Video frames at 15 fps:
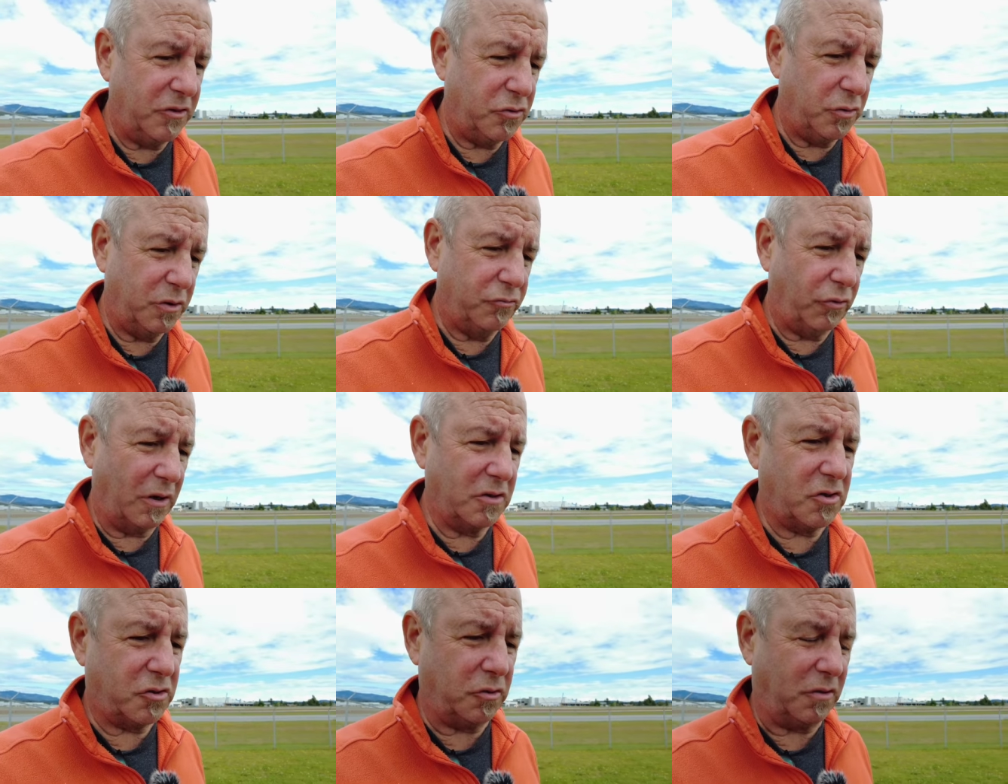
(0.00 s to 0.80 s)
to a
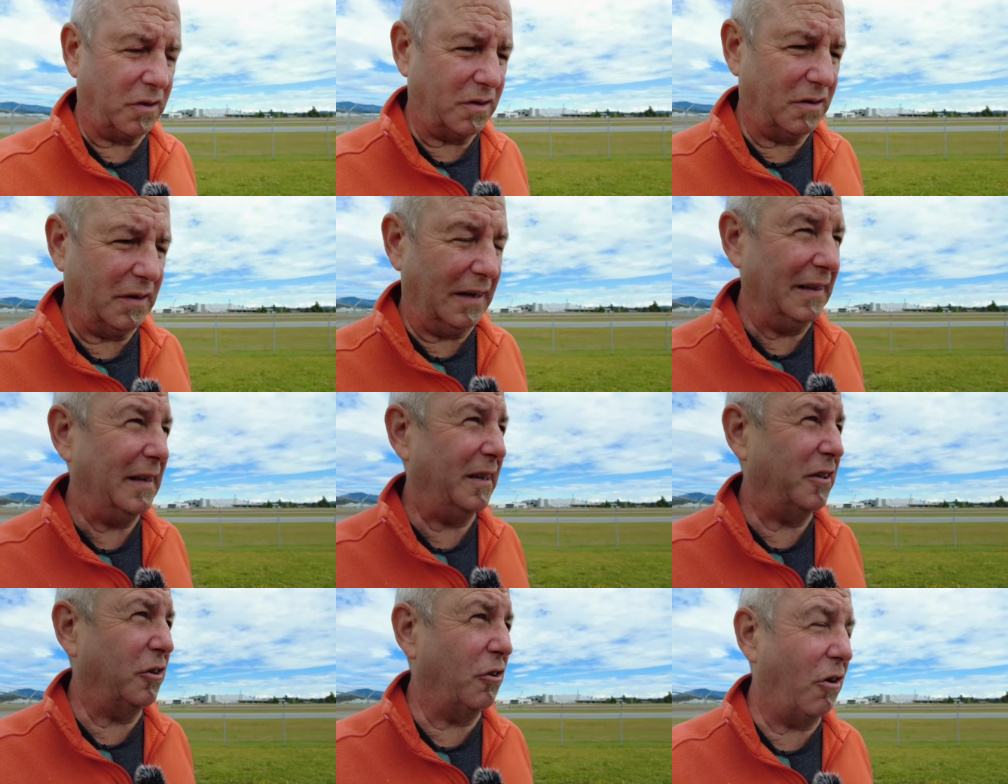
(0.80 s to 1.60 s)
drugstore and
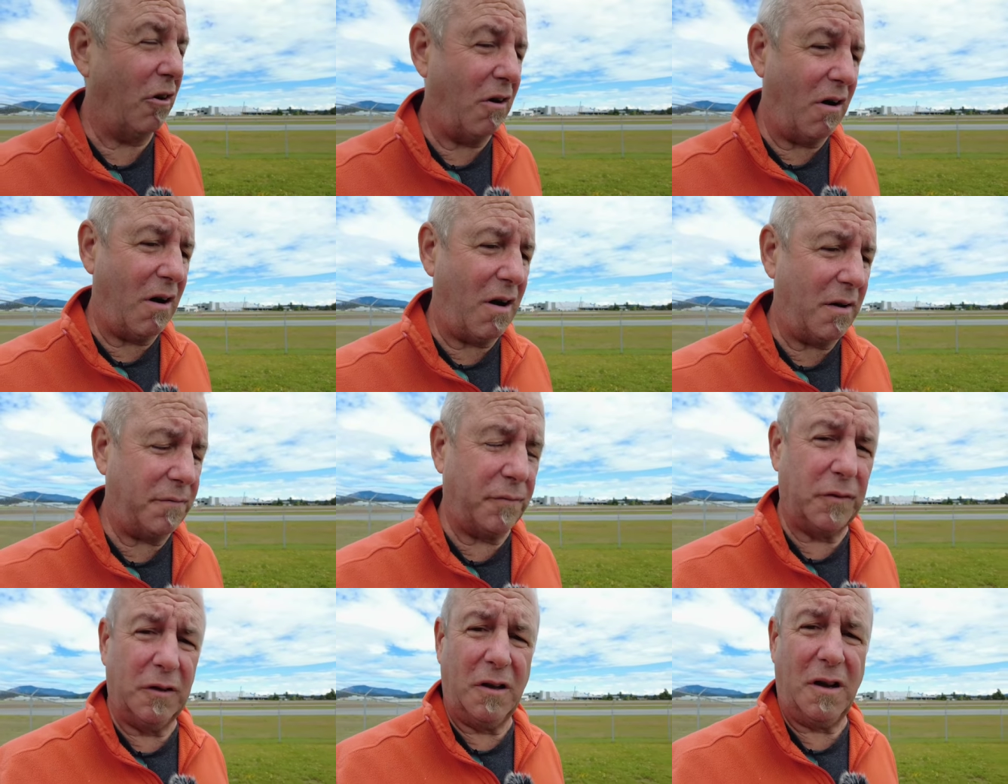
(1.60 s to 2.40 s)
get an
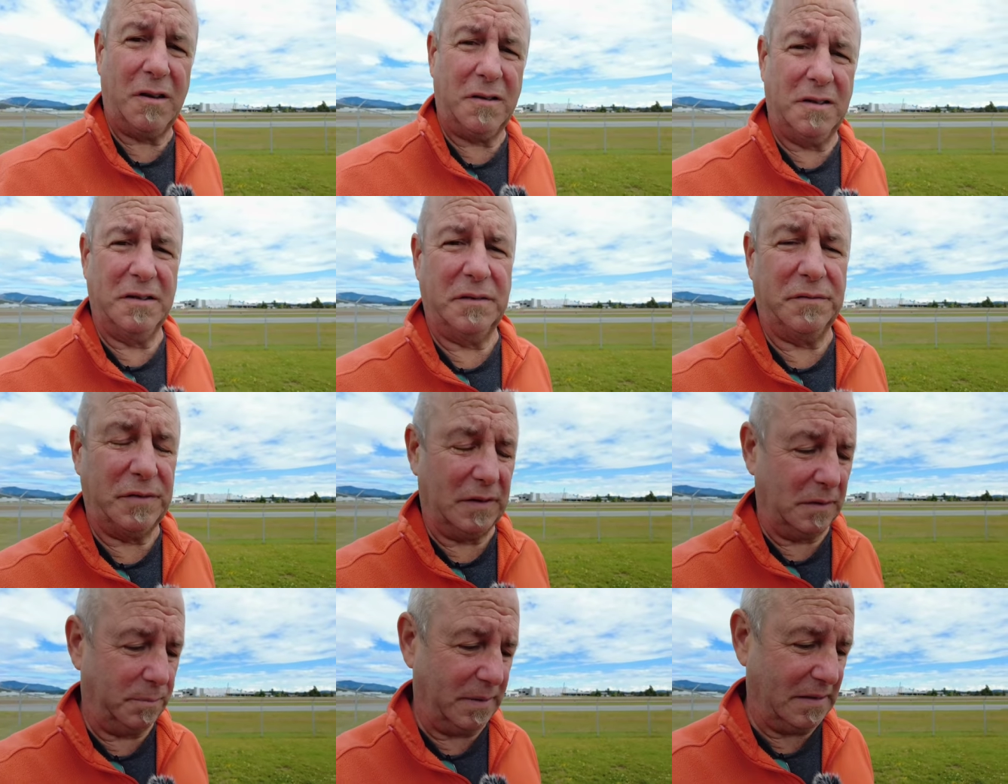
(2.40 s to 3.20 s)
awful lot in the
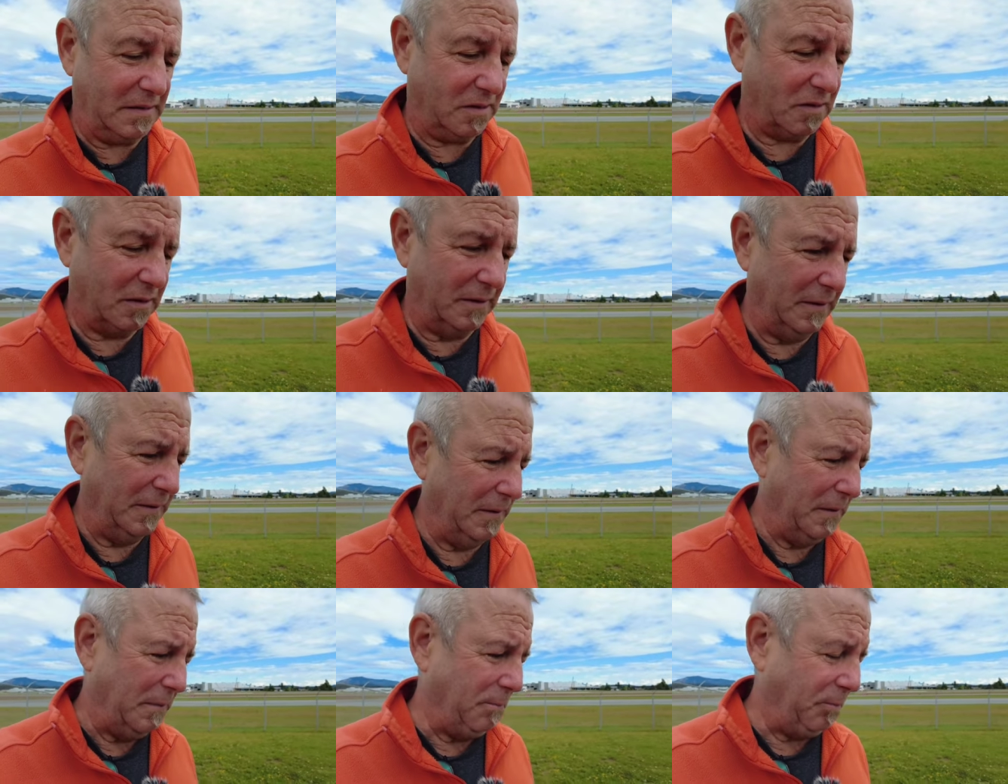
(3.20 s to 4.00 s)
Philippines.
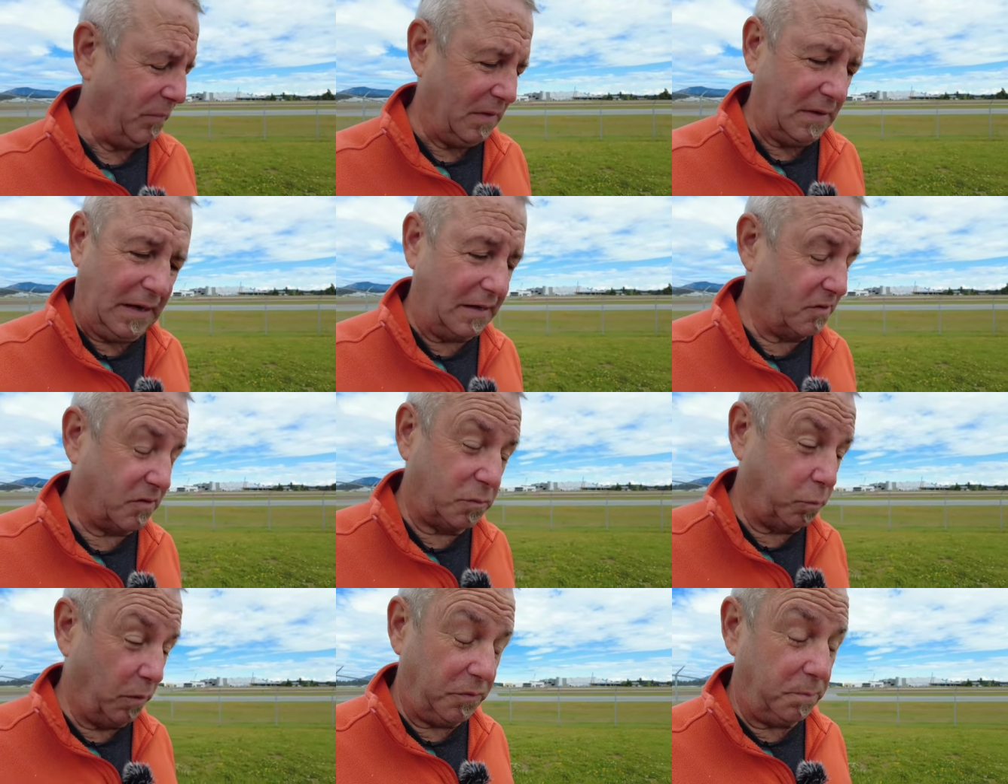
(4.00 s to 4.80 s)

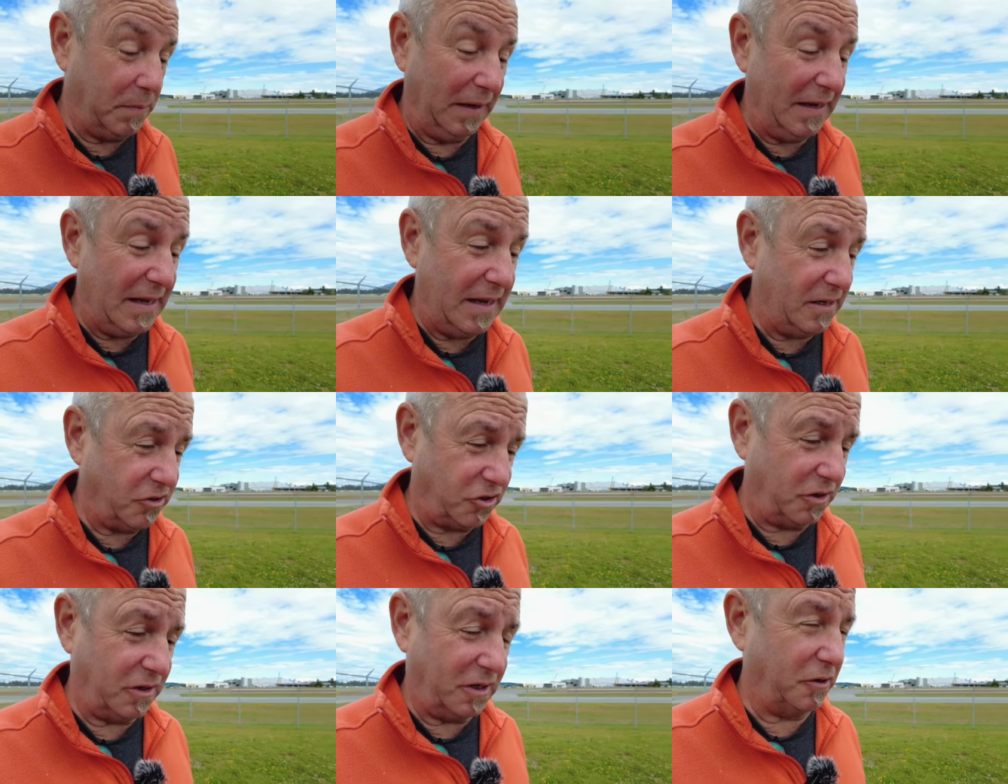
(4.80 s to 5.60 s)
As with many
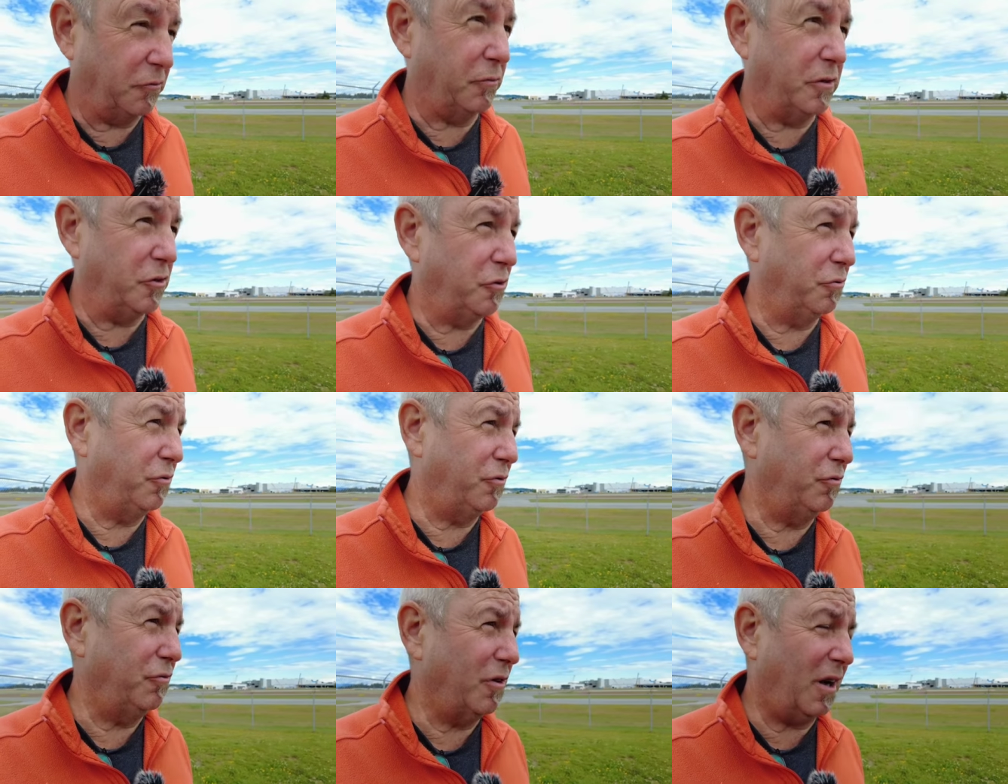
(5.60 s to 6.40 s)
Asian countries, you
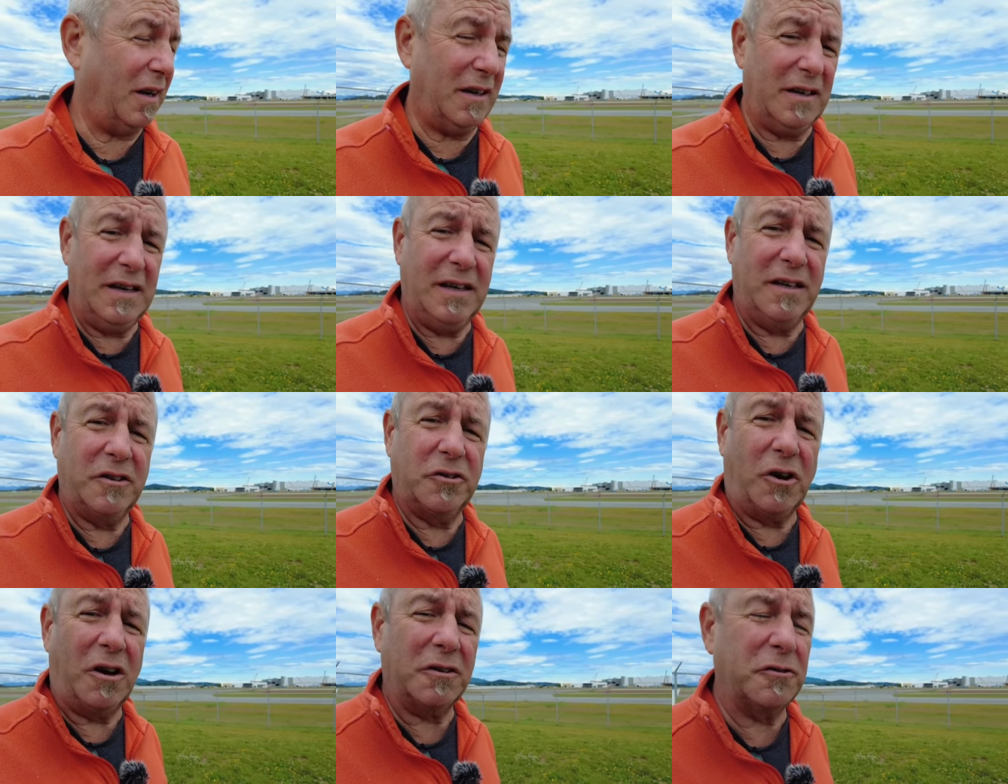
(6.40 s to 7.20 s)
do not need a
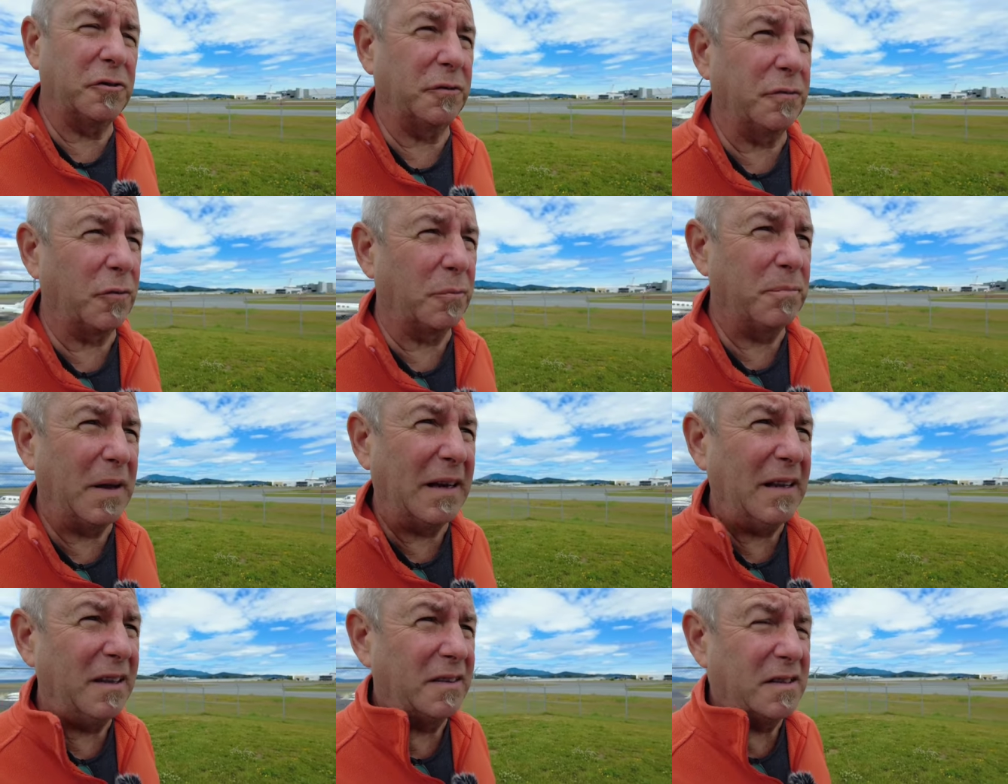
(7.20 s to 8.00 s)
doctor for
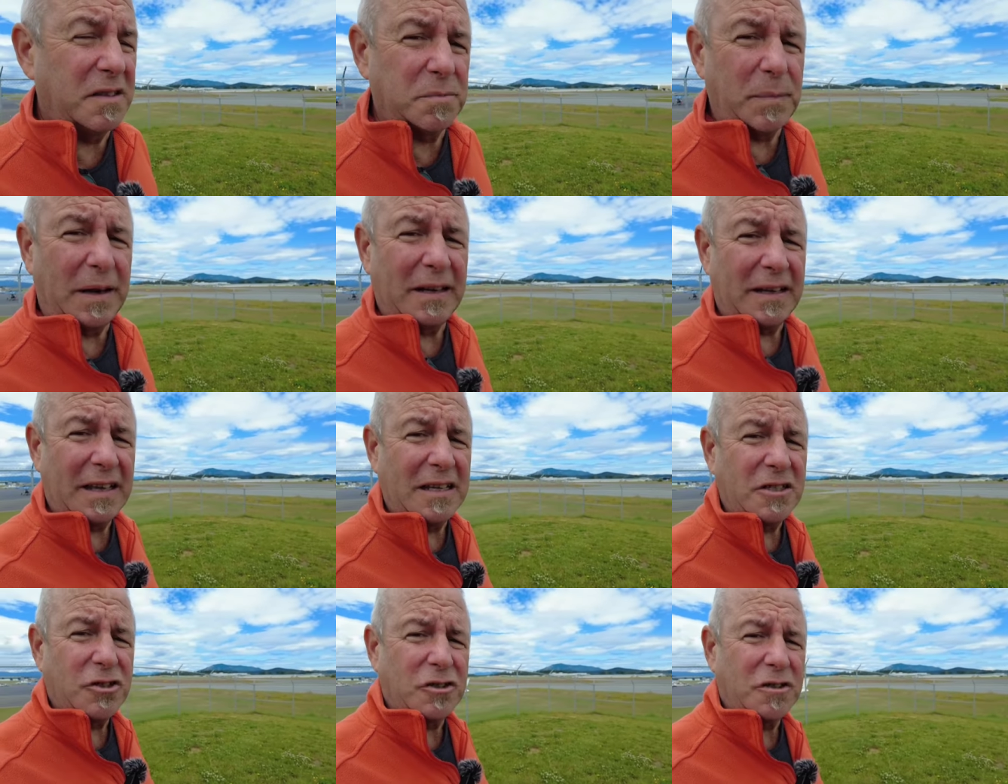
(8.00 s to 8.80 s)
many of these
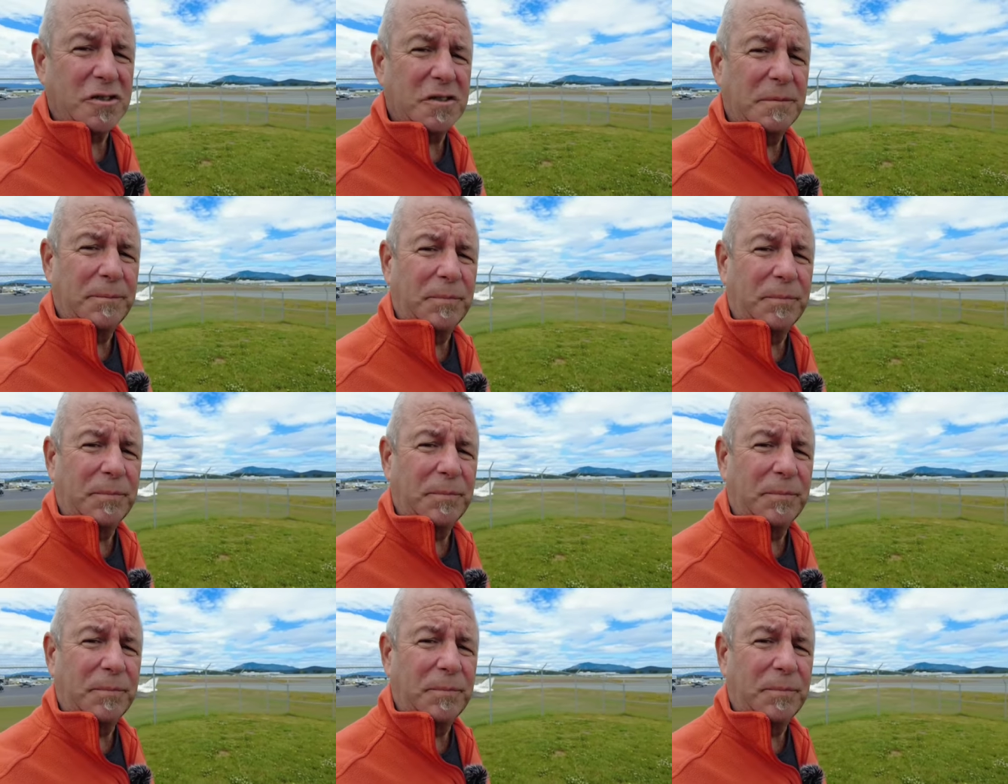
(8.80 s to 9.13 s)
medications.